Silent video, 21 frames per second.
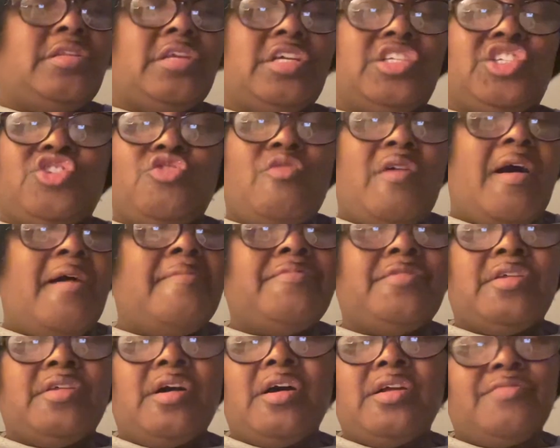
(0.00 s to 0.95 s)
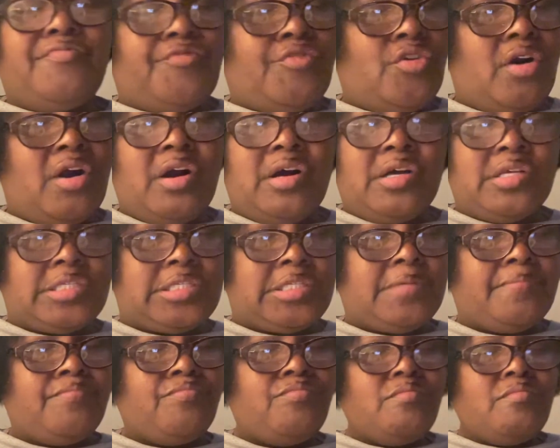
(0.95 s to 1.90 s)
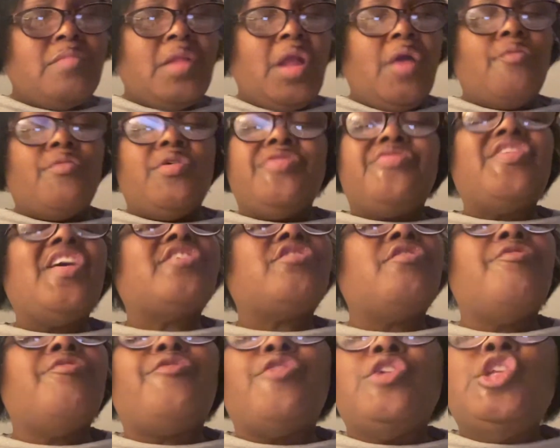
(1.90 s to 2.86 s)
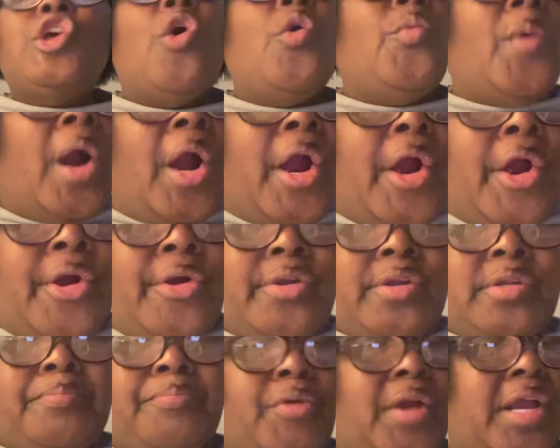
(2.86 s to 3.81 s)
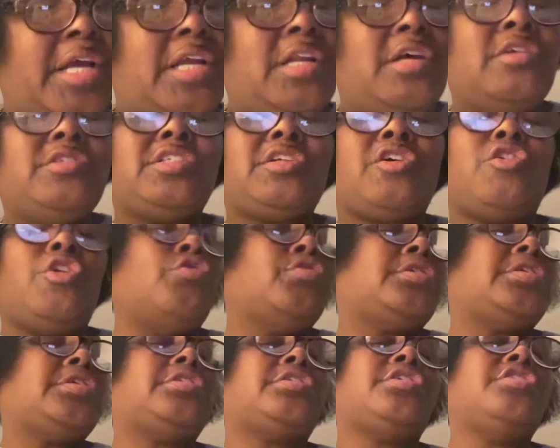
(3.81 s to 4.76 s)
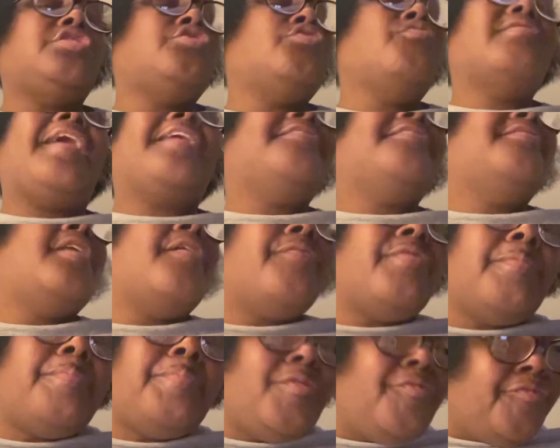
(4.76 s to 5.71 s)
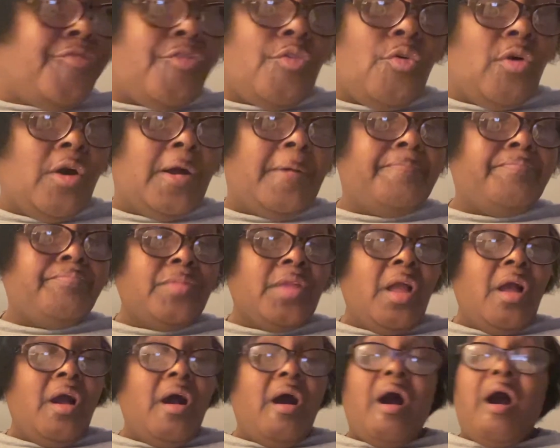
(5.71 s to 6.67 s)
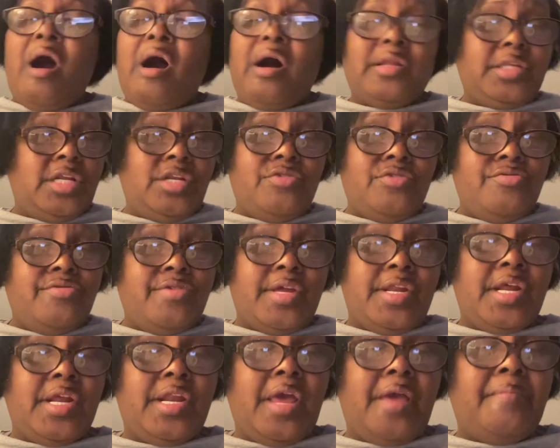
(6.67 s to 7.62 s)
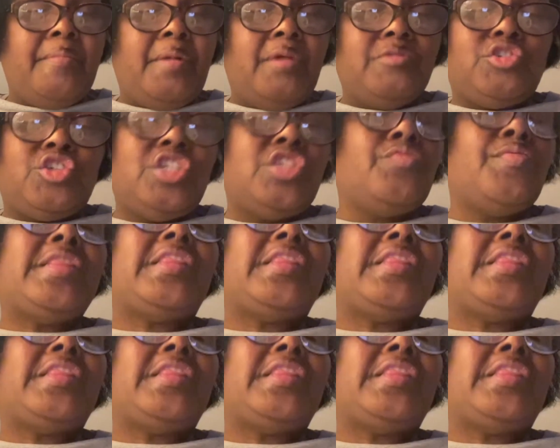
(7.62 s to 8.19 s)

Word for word: that you have done for us. We thank you for your word, bringing us closer to you like never before. Hallelujah. In the name of Jesus, we